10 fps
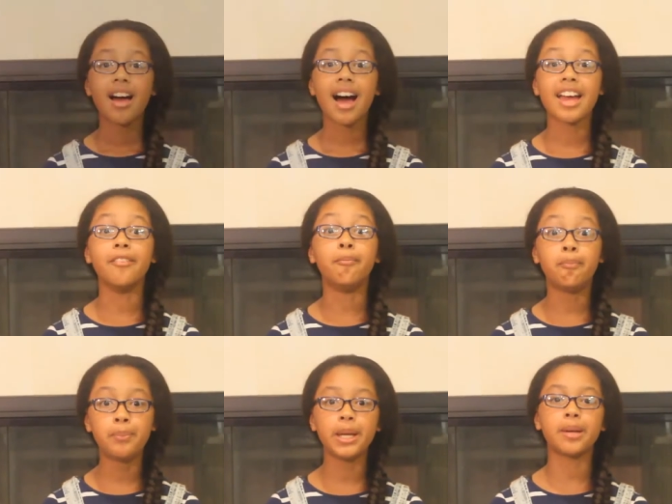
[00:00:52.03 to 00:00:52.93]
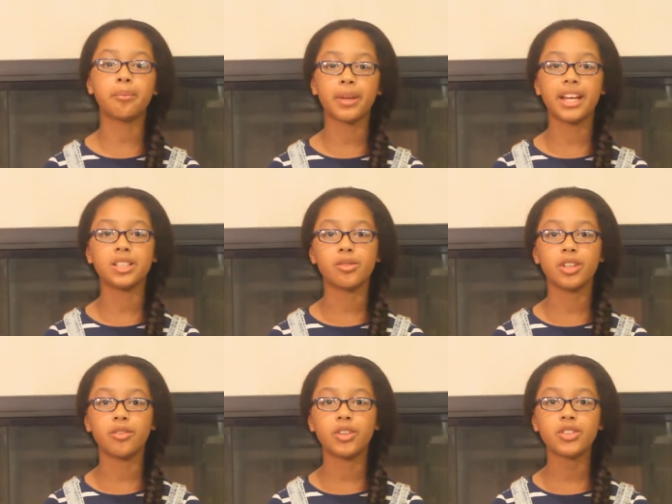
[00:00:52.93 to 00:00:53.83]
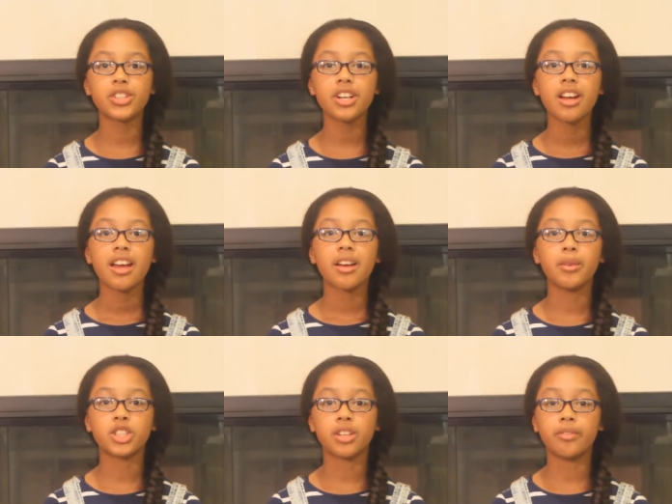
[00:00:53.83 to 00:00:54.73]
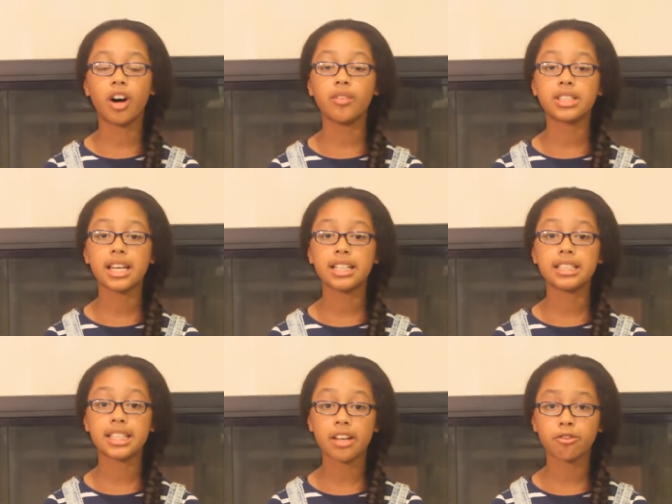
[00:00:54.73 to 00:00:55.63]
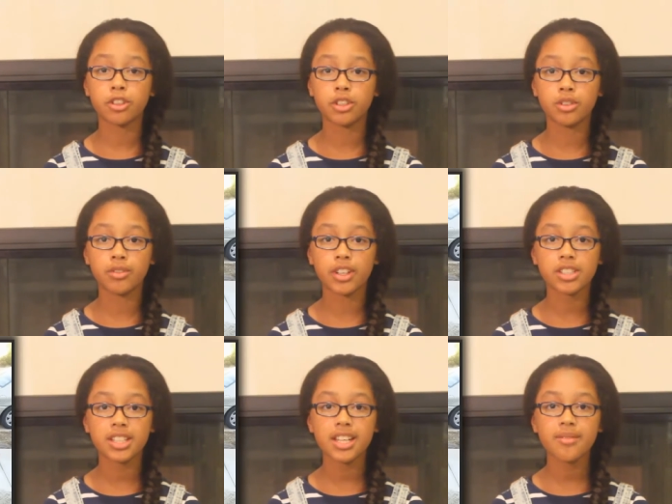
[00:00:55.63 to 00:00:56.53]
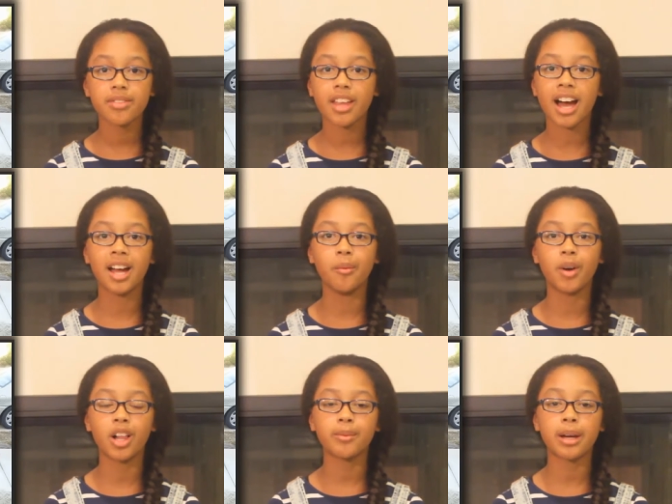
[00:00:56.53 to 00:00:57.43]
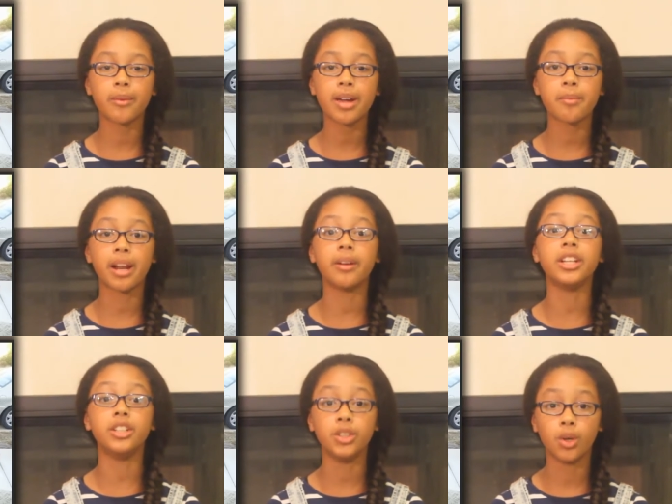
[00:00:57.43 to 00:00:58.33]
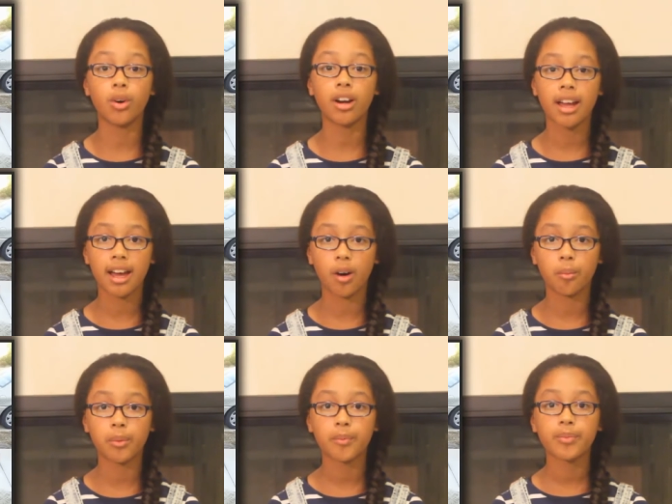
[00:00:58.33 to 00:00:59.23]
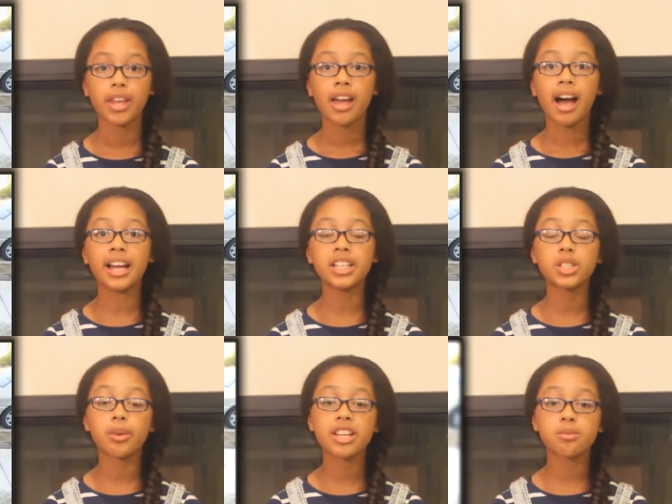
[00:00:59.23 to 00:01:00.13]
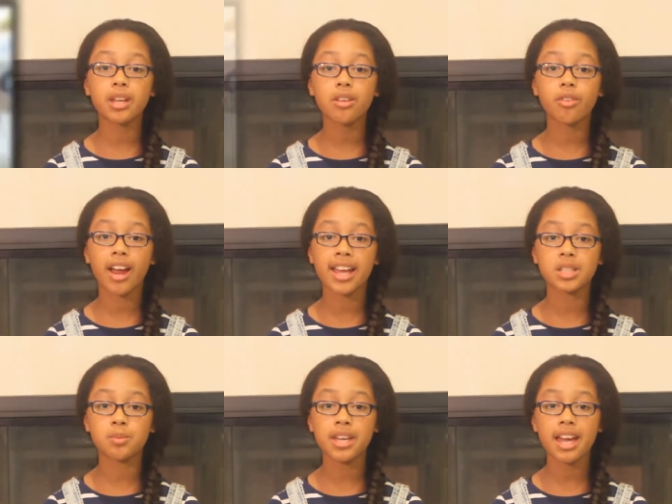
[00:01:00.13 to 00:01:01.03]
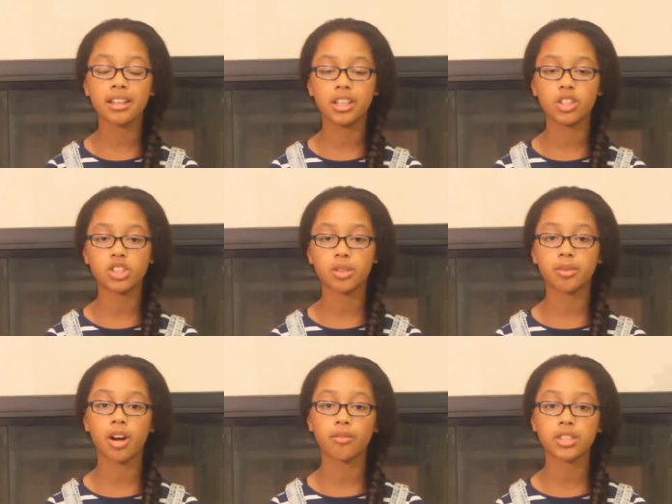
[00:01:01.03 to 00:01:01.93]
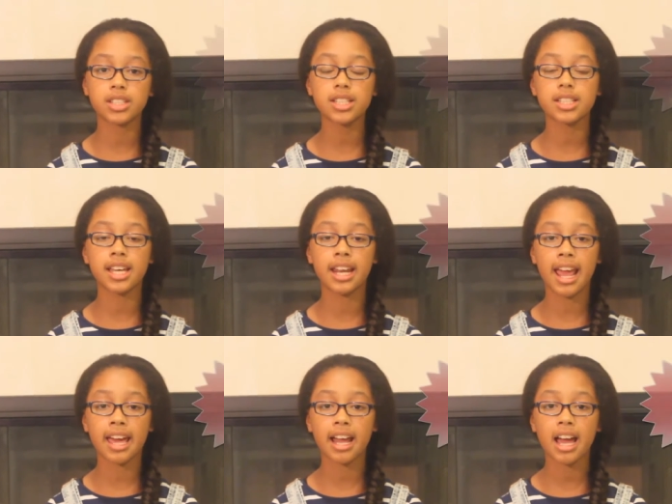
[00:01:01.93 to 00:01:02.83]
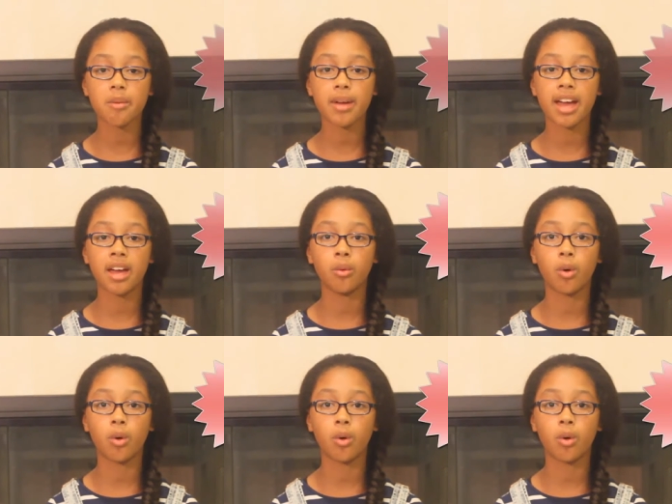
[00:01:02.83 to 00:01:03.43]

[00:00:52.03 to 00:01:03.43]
I have big plans for the future, which involve attending Stanford University. I am well on my way, but I need your help. I need to raise money for ASB and leadership conferences in Anaheim and